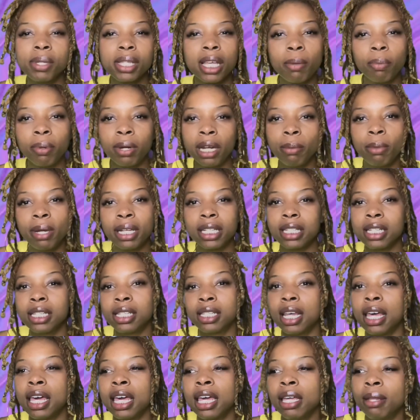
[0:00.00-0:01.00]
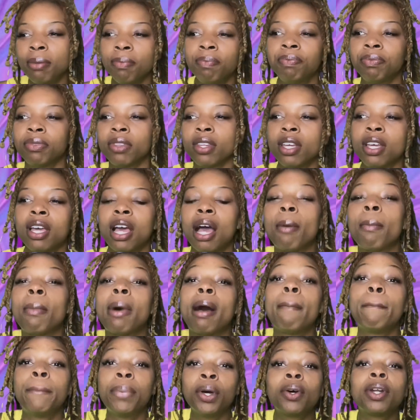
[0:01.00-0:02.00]
Pretty much the same. I'm, I'm
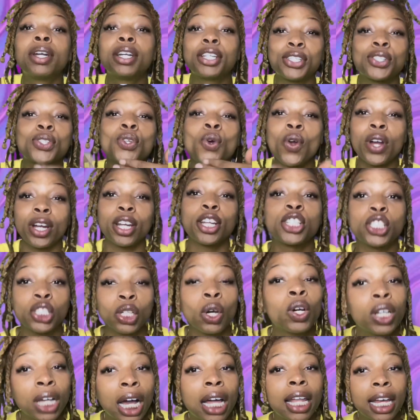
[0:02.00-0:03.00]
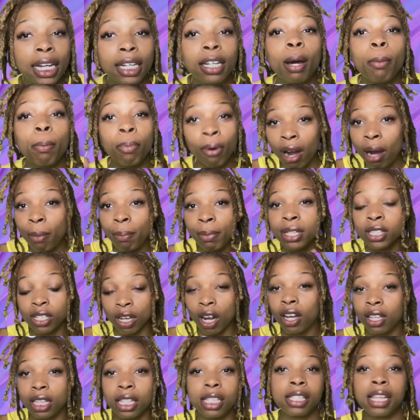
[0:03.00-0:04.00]
building a story to show y'all like the apartments are
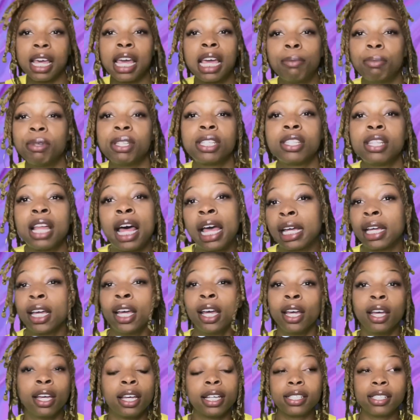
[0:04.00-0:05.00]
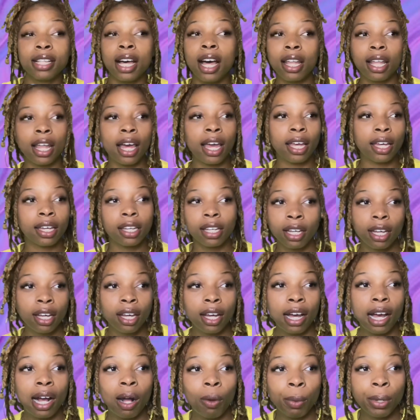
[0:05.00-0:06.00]
the same. It's not, it's not like
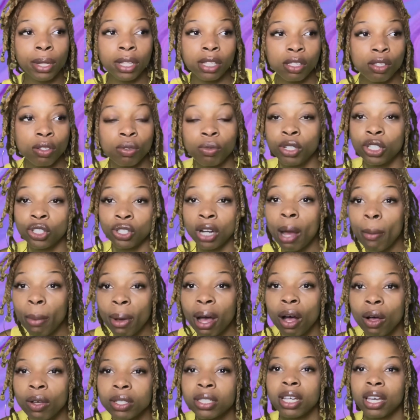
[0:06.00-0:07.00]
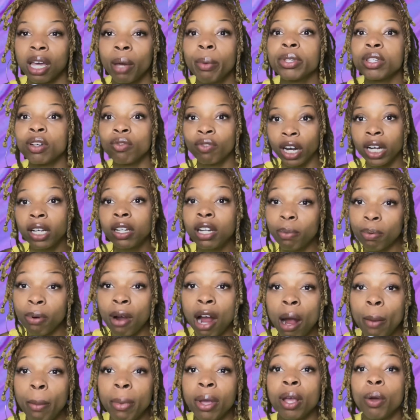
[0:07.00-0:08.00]
I went to a trap house. Like it was a regular
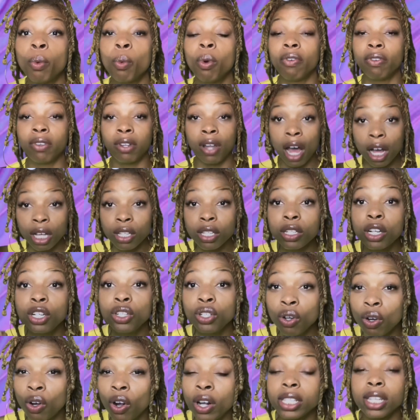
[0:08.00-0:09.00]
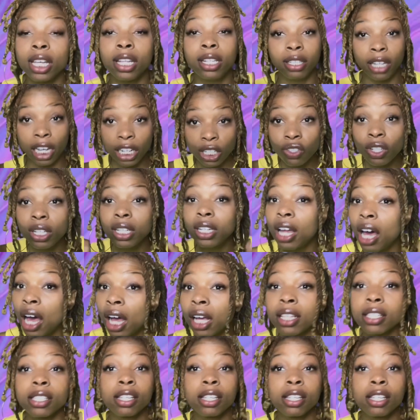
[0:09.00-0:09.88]
apartment with locks on the doors, electric locks.